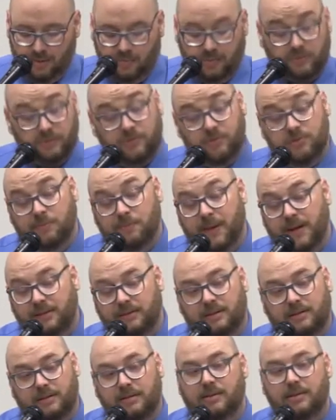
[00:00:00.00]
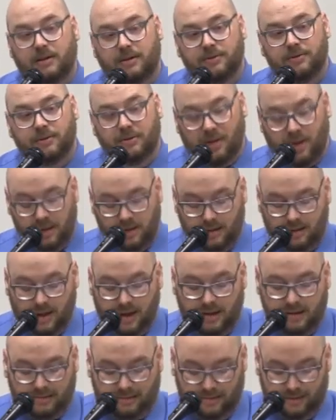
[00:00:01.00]
with respect to the underlying
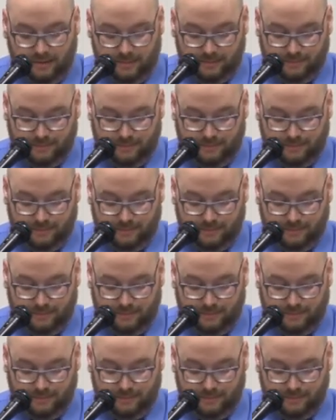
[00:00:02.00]
asset.